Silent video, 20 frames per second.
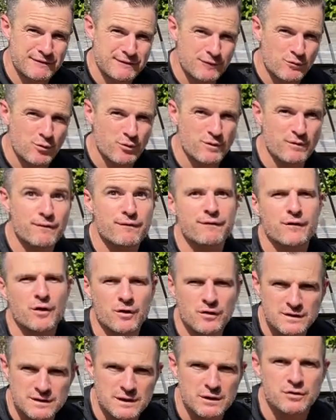forward and
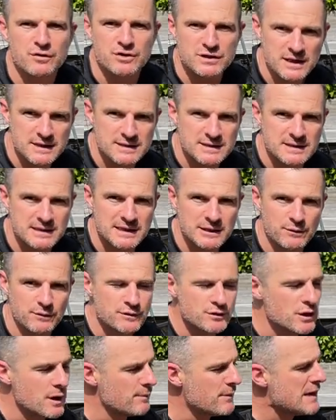focusing on just the knee all the
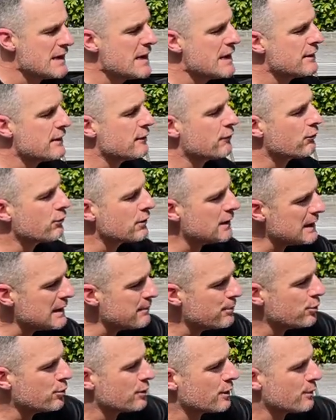time. The really
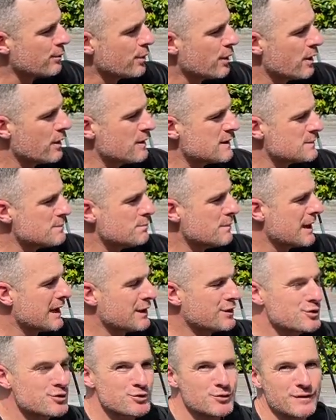important component is
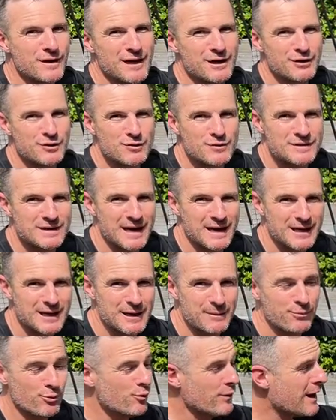making sure they use that
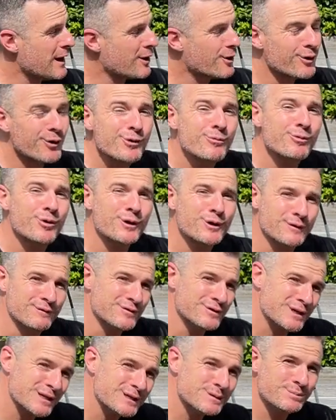hip. All that glute work you've
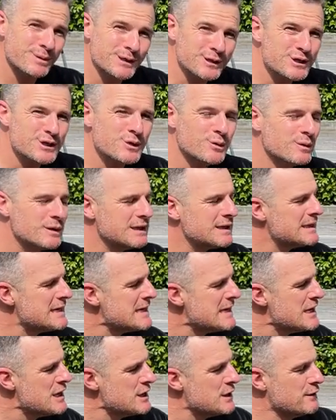just been doing,
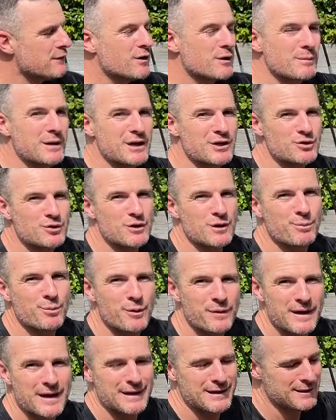you've gotta make sure you
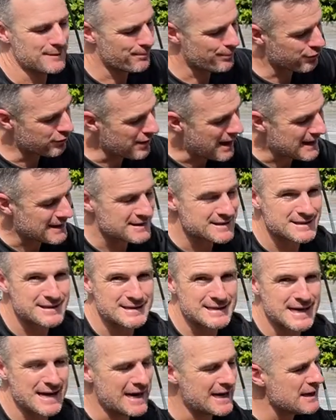put that into practice
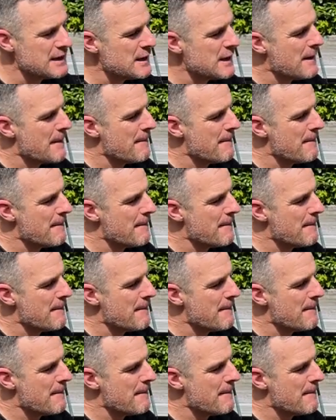now